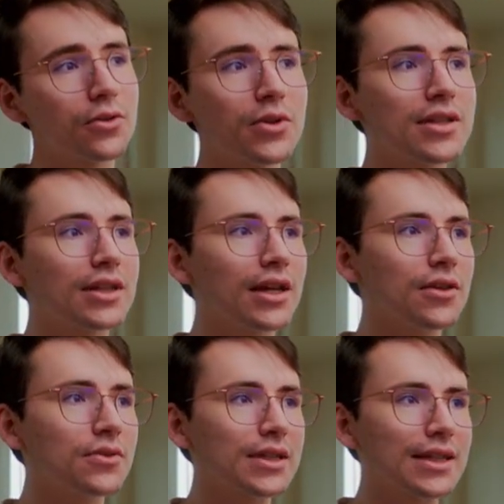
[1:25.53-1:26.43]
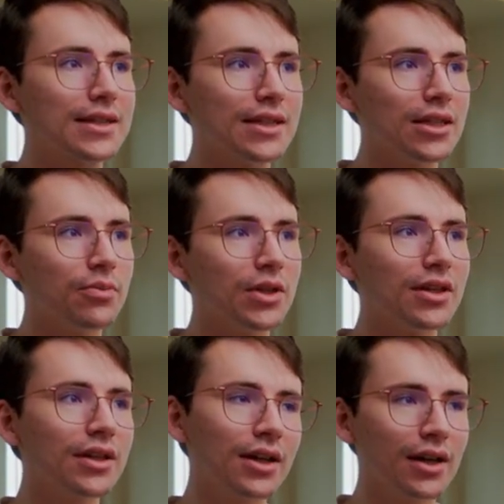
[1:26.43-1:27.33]
And the reason I use
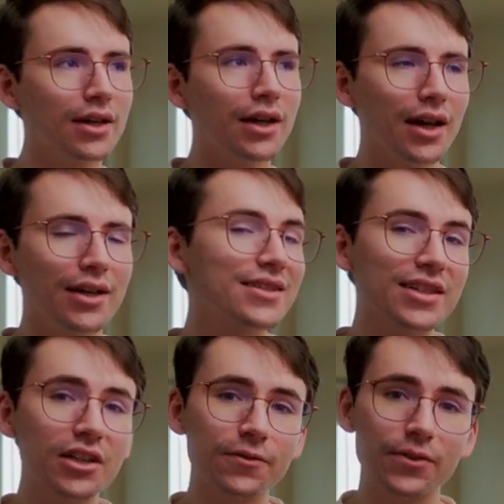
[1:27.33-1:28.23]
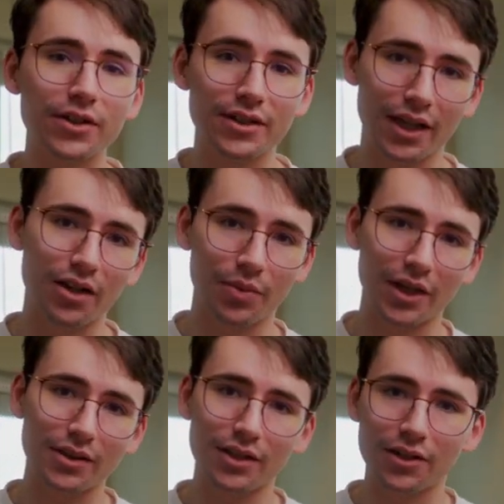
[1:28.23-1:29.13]
db, it stands for
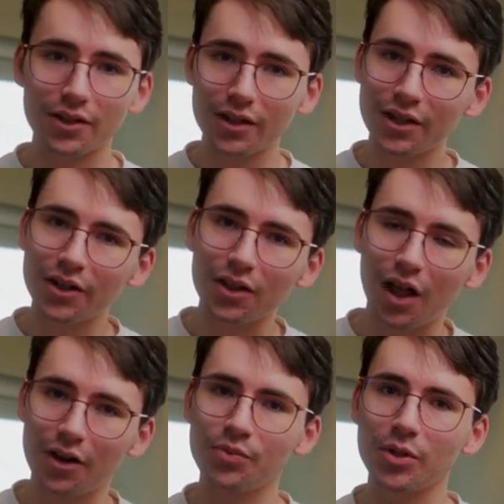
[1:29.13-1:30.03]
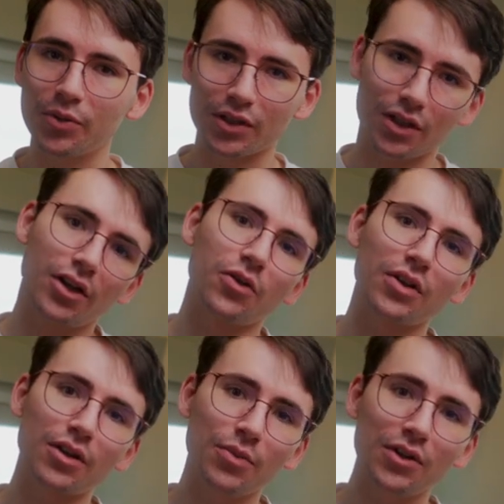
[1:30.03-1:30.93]
database. And you're going to hear a lot of people in the
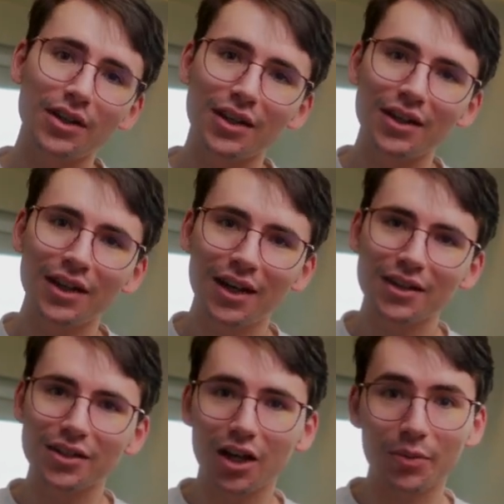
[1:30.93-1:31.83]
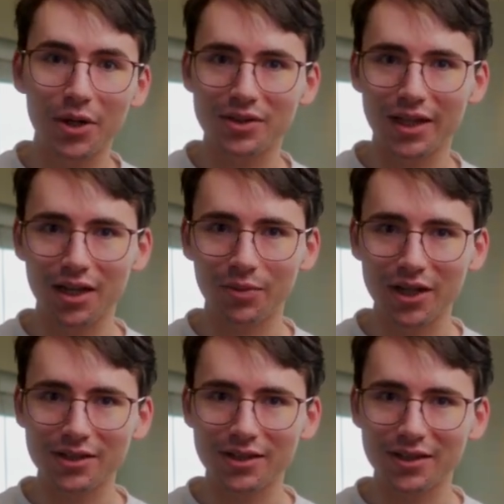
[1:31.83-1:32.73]
Coda community talk about
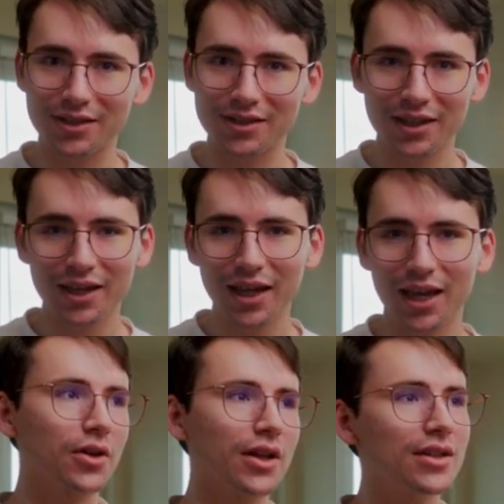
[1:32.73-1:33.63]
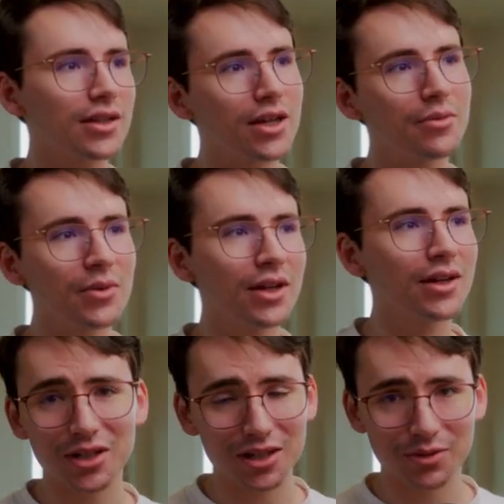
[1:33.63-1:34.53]
databases. And so anytime
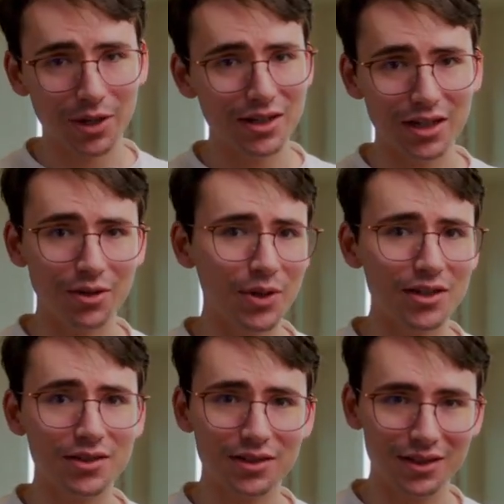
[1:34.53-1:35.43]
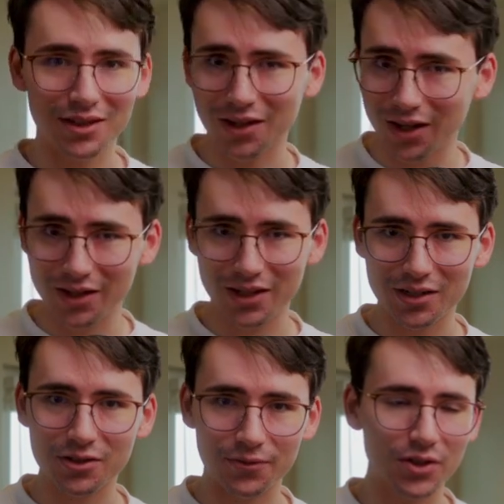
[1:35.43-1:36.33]
someone talks about a database in the
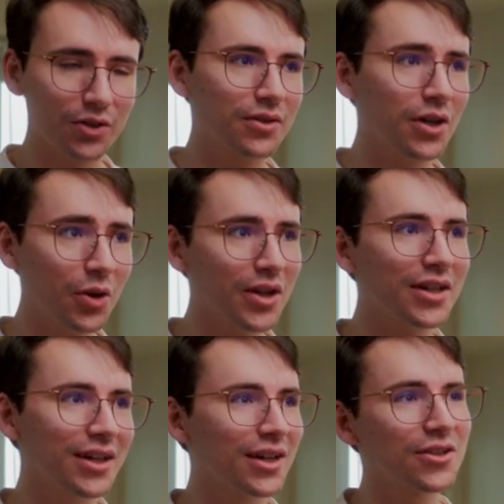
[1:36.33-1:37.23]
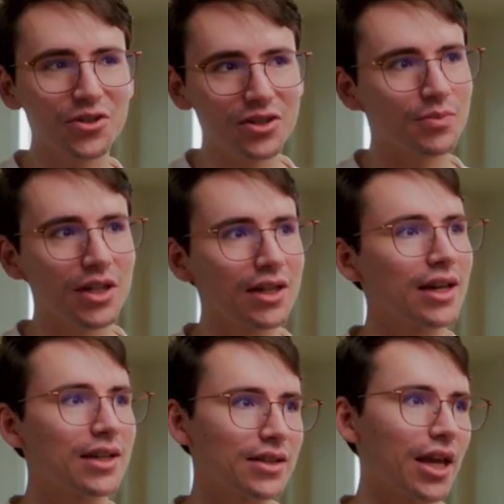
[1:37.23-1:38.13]
context of Coda, they're just
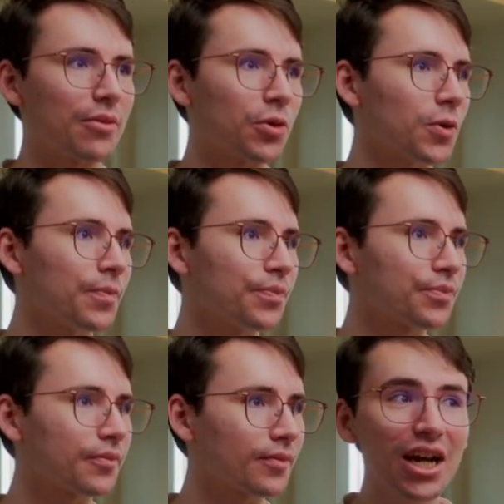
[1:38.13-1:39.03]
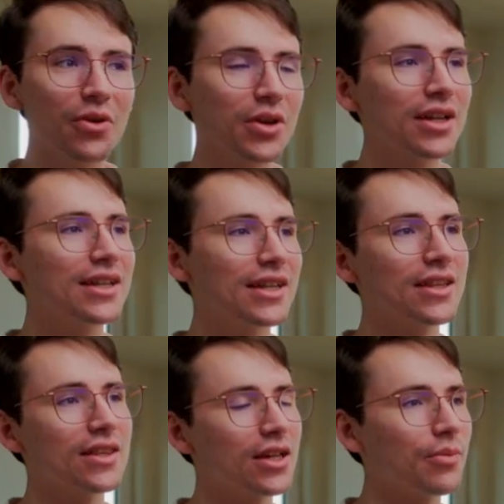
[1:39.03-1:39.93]
meaning a table. And now we're going to need
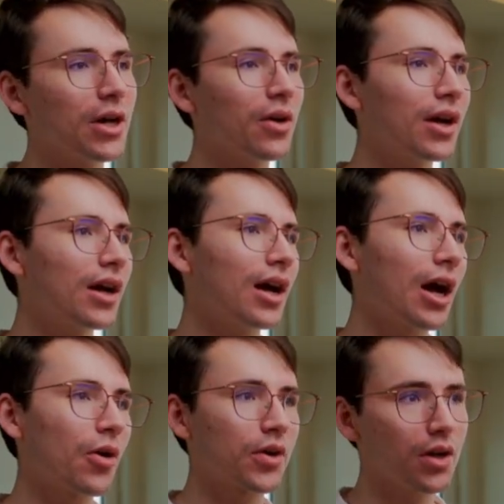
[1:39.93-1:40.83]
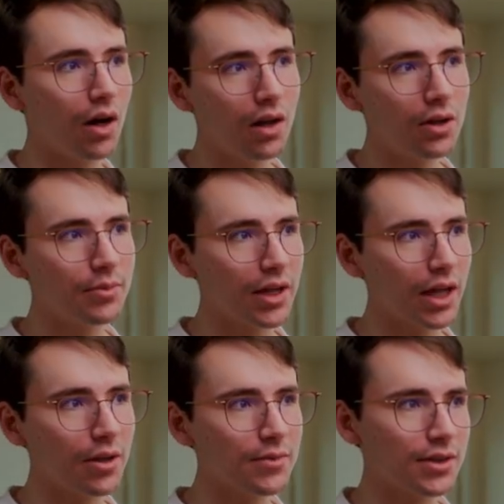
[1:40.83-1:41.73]
to think about our column
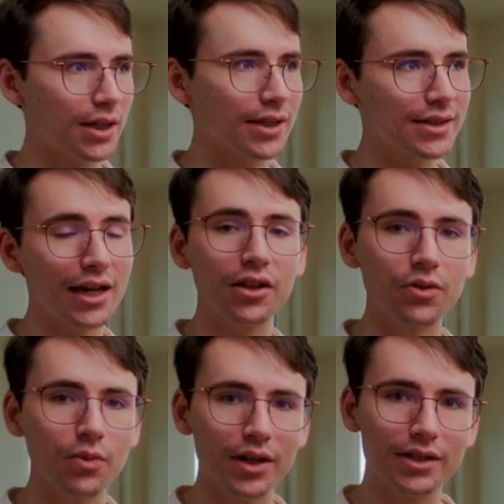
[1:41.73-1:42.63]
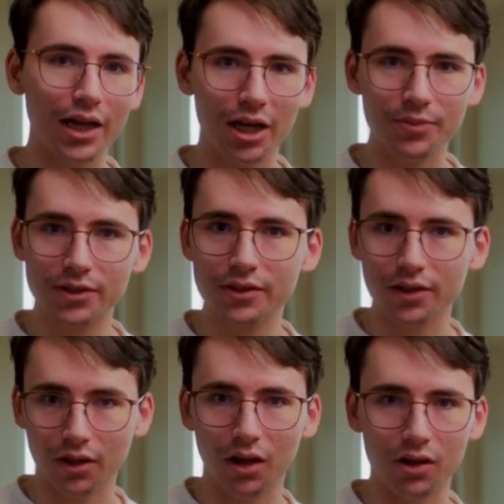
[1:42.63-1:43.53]
names and exactly what types
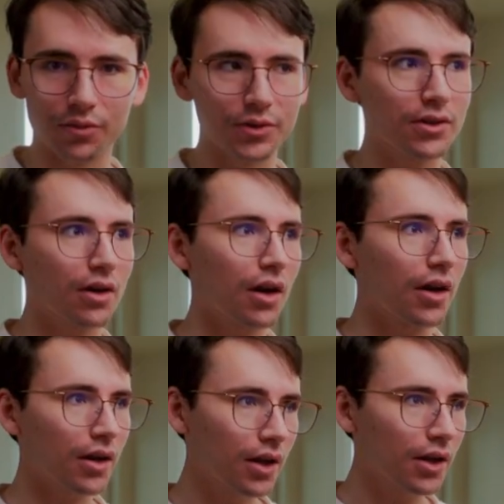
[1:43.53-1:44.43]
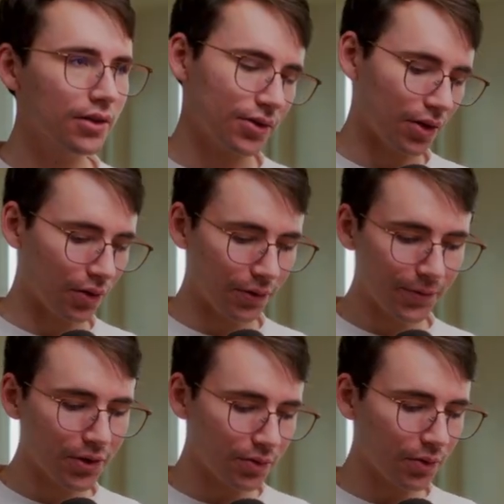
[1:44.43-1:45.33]
the columns are. So the
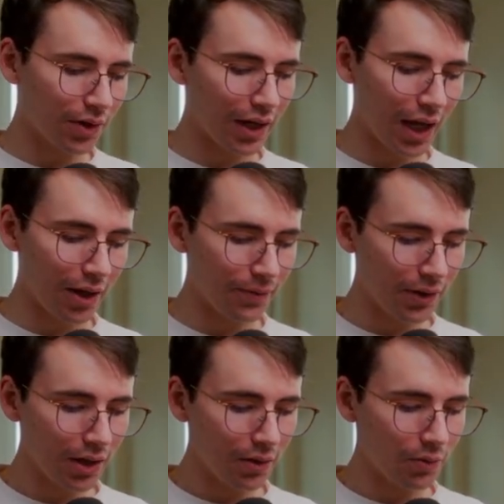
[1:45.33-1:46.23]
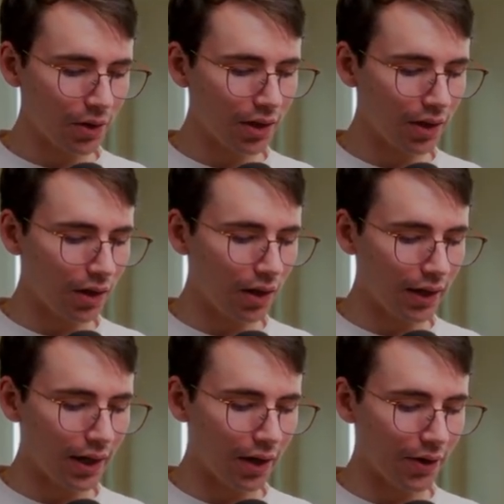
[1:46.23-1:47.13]
first one we're going to
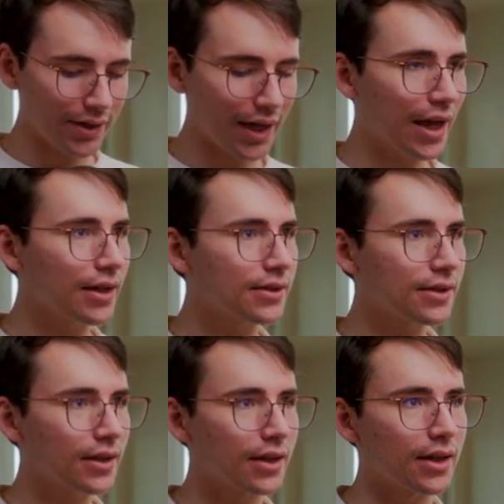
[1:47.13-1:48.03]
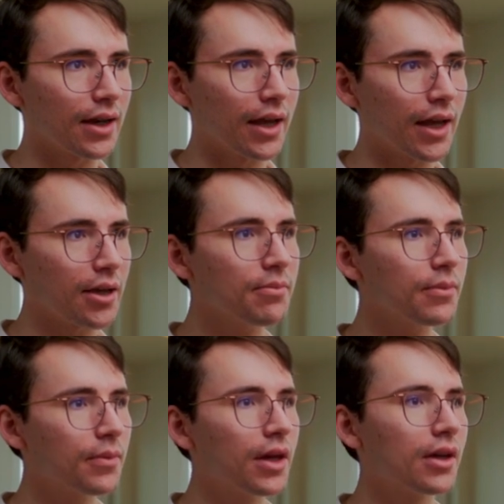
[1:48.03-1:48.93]
call it our task name.